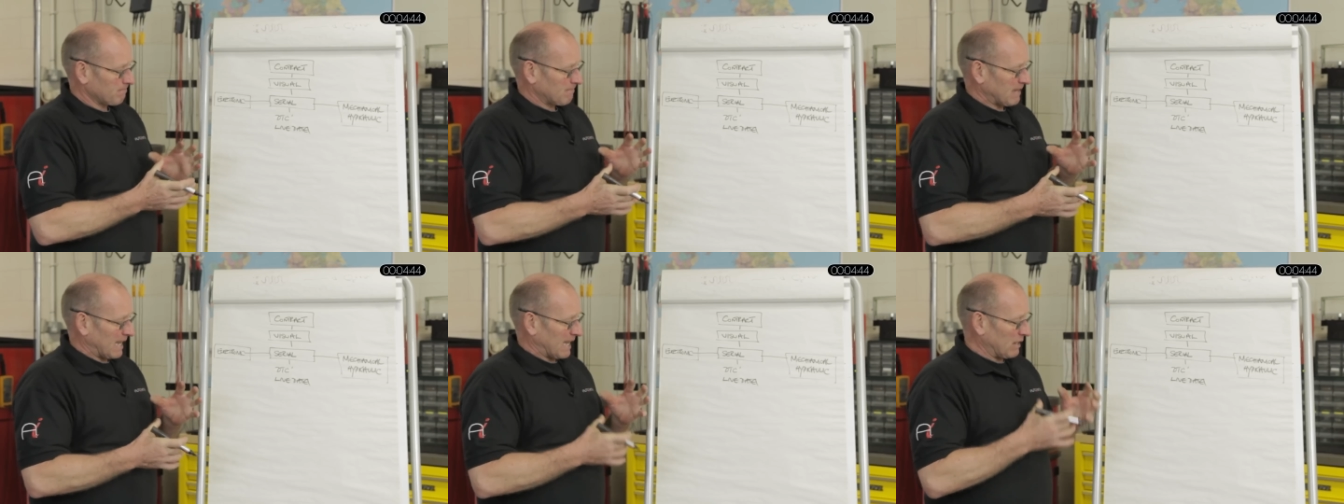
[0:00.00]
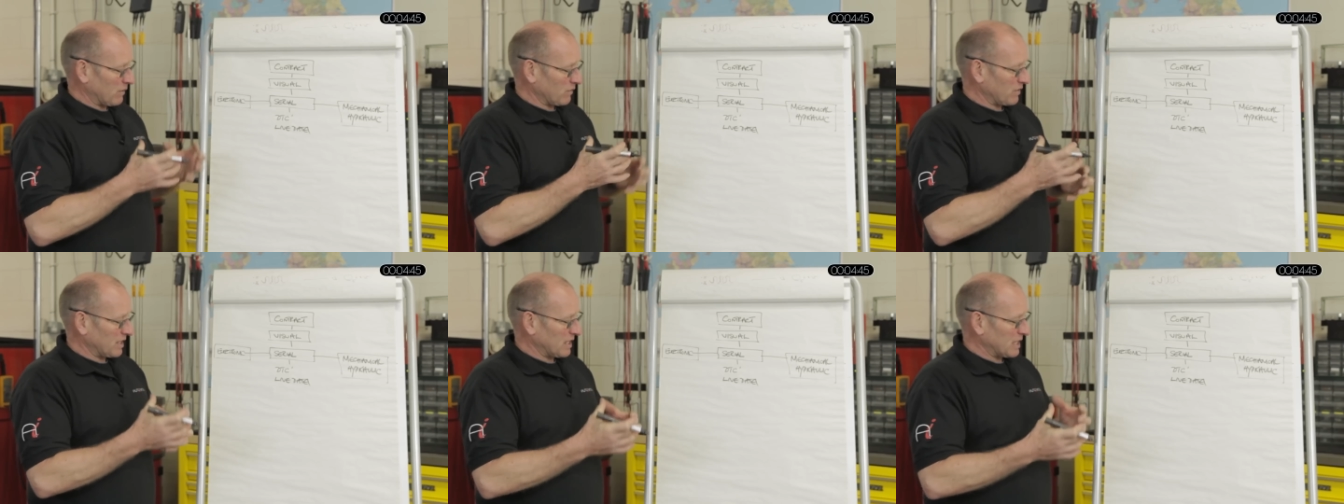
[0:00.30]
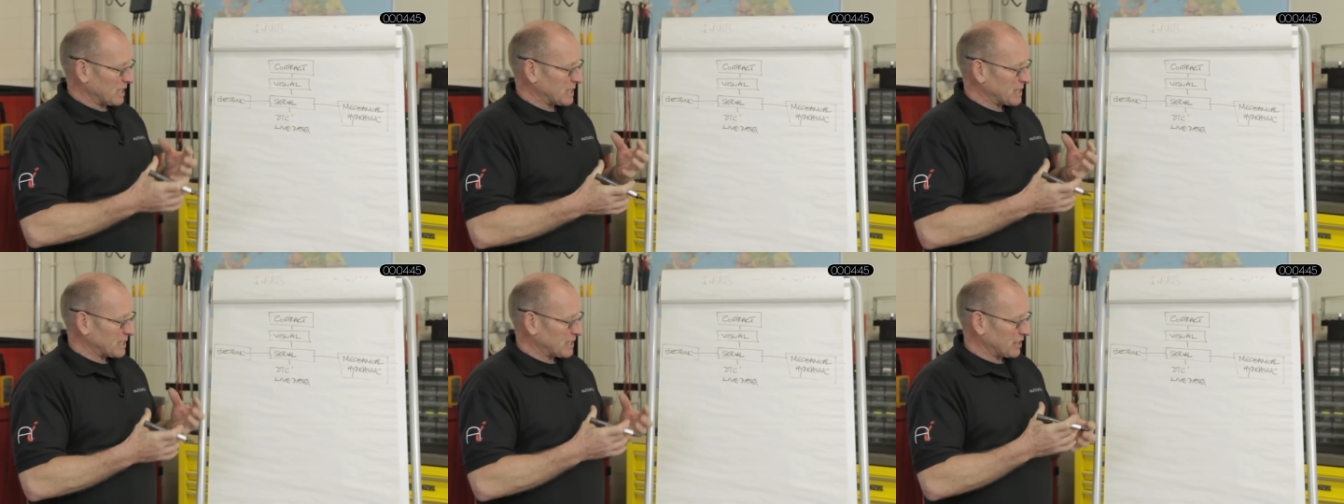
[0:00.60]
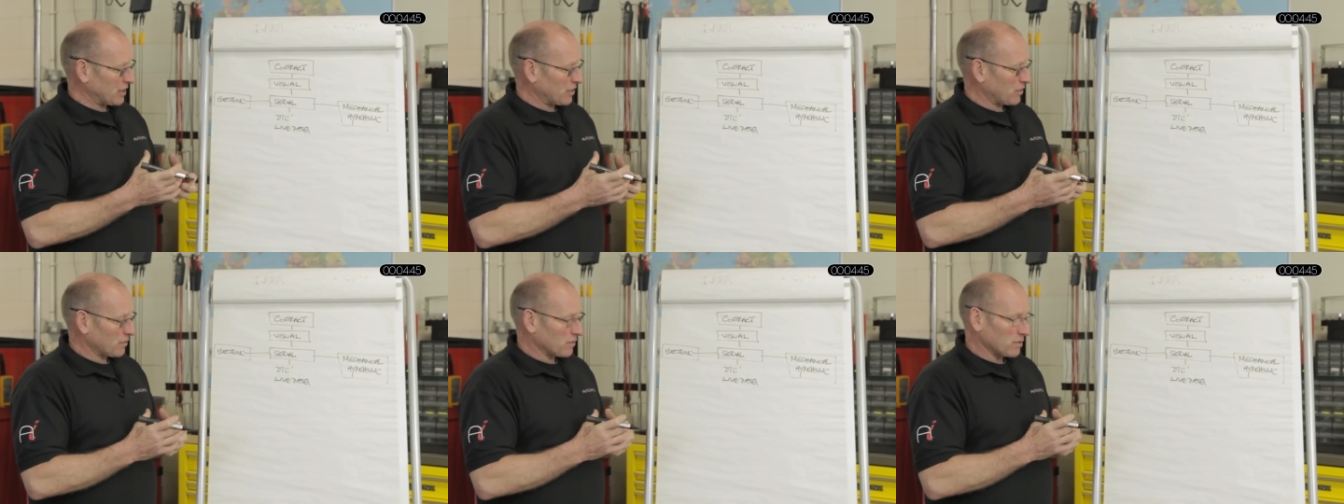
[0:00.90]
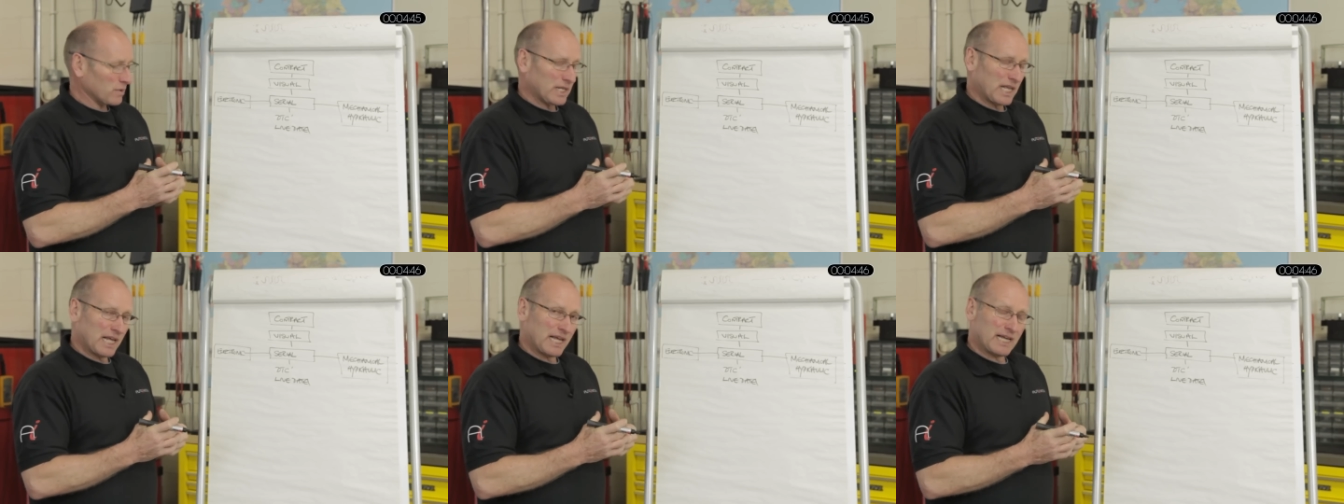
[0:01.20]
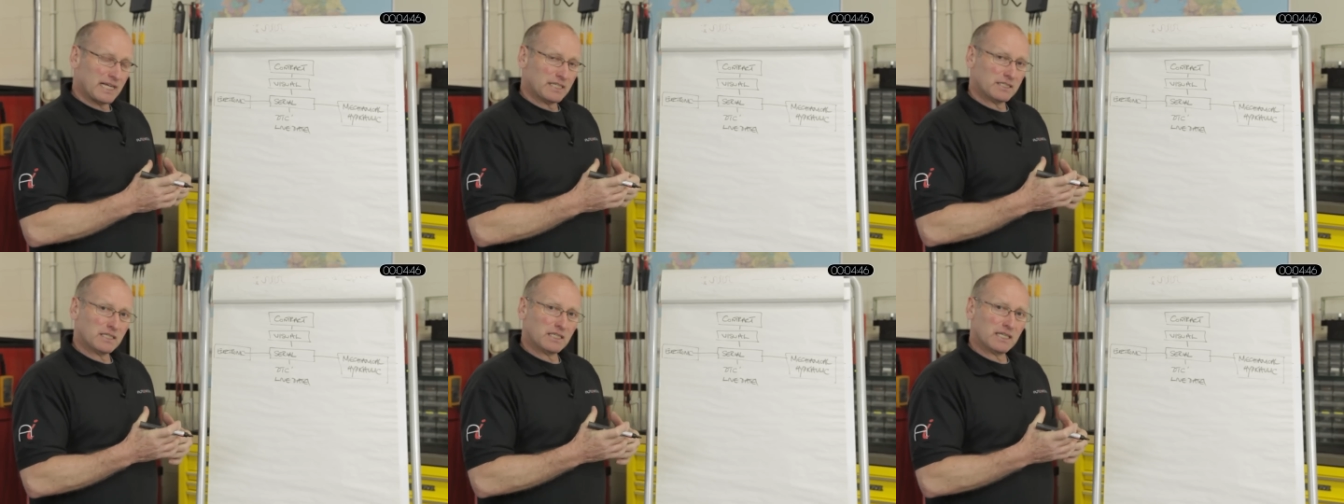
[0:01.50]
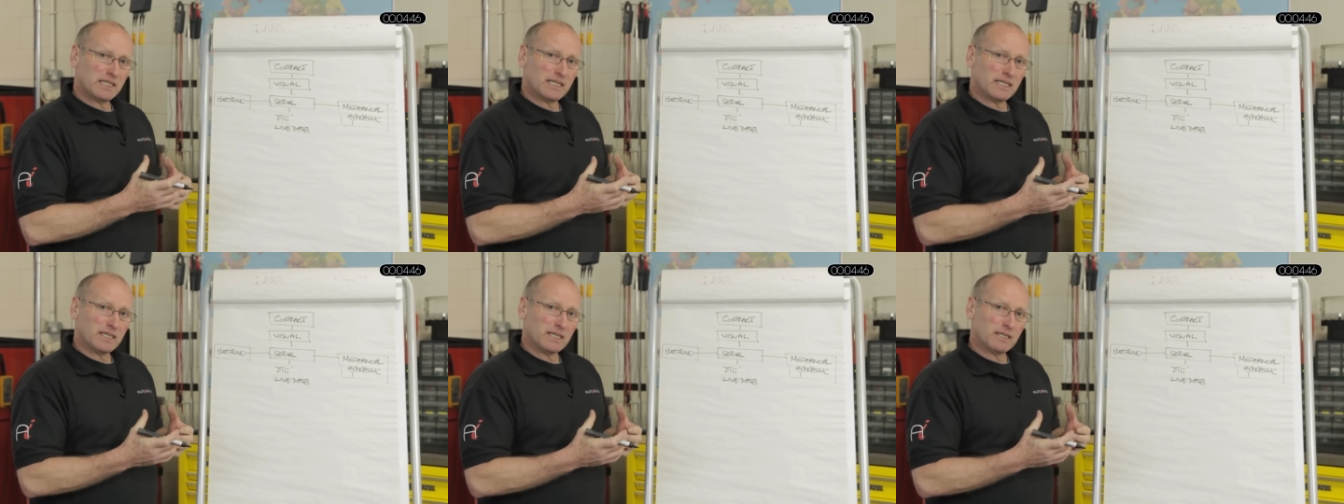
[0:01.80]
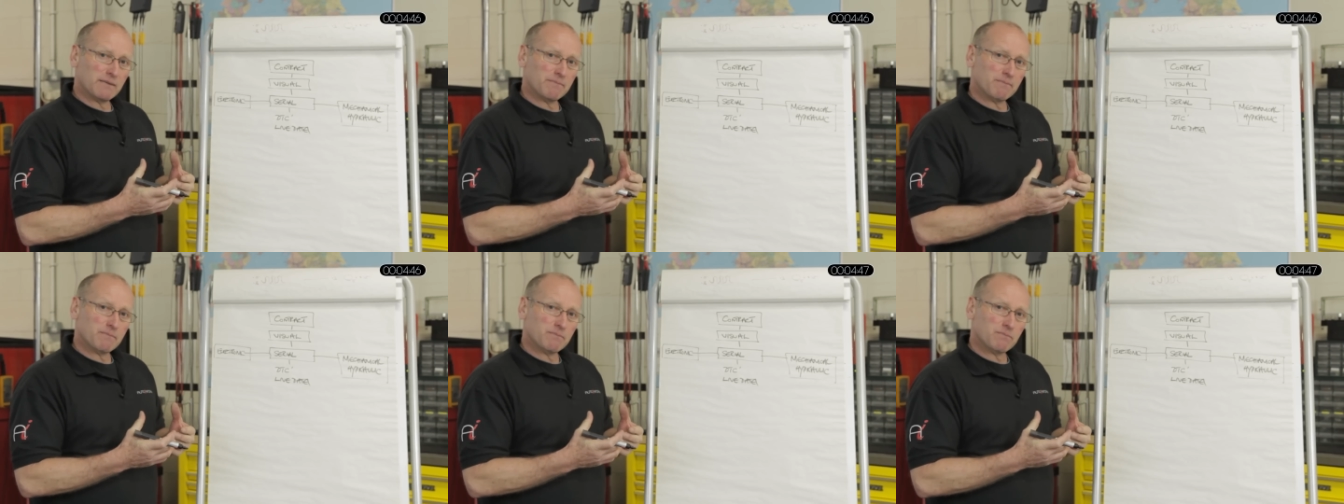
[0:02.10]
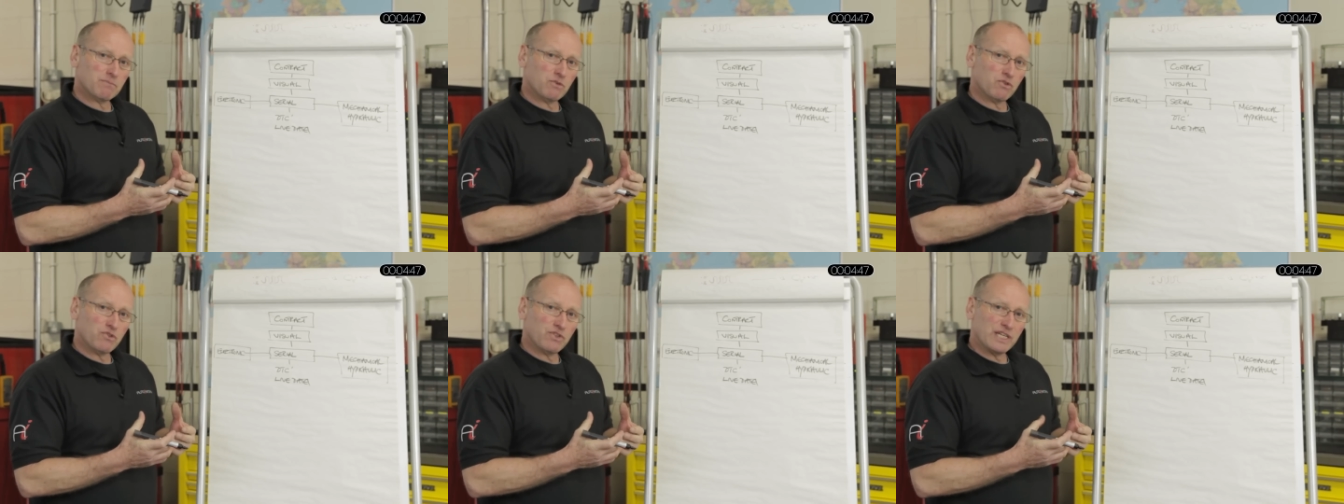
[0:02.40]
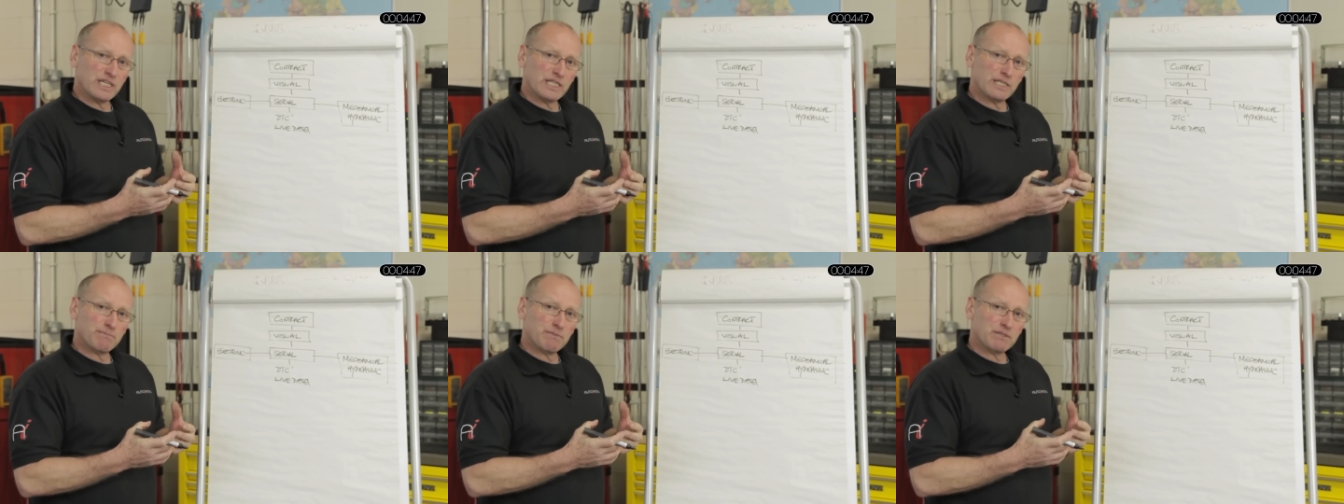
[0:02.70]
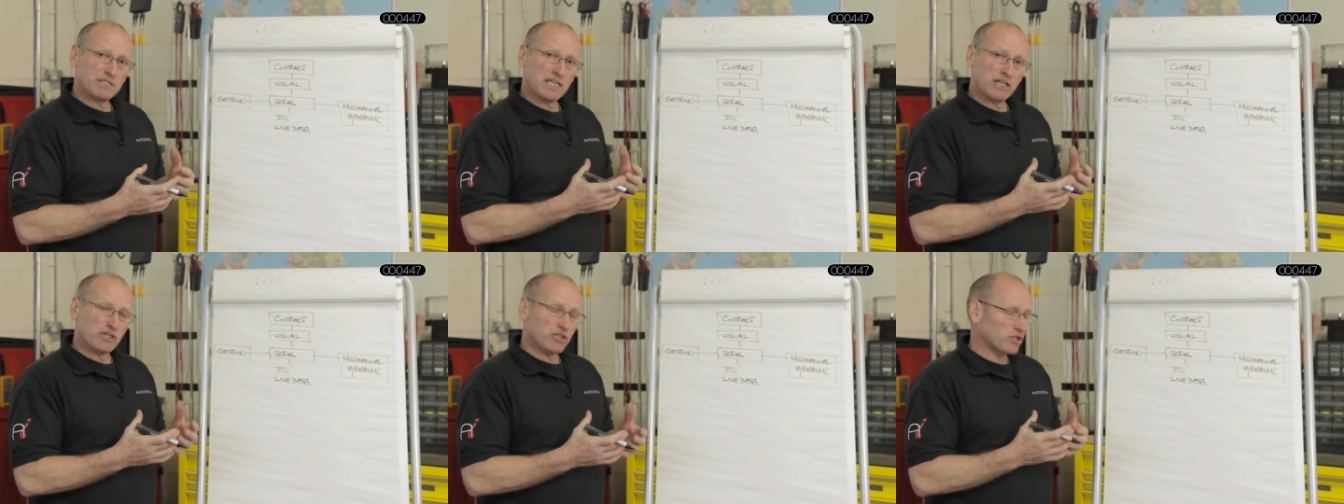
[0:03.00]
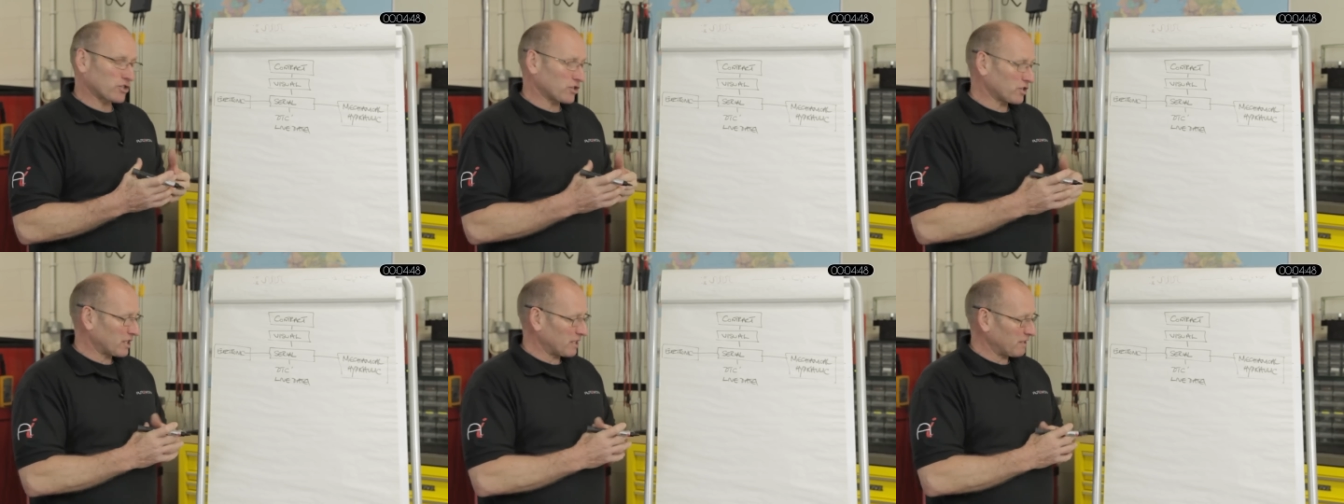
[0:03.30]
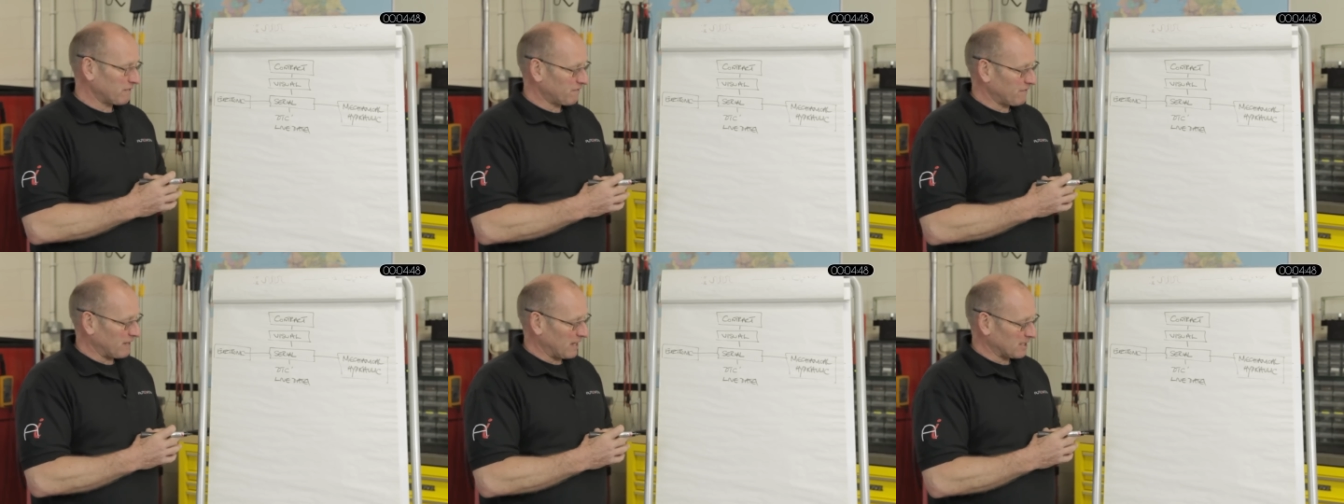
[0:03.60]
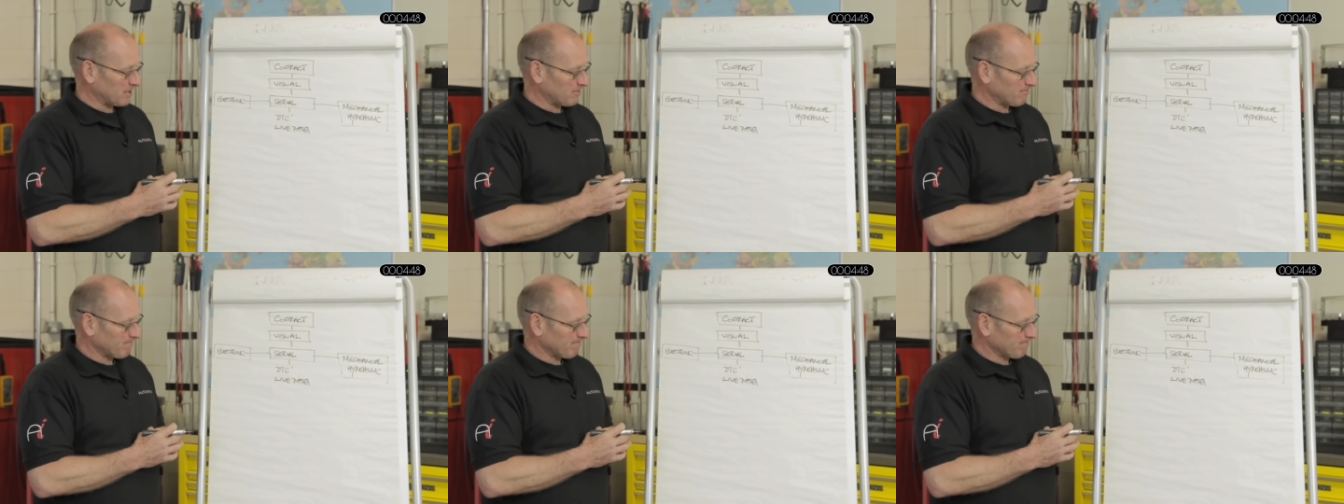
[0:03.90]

how the ECU is handling this potential defect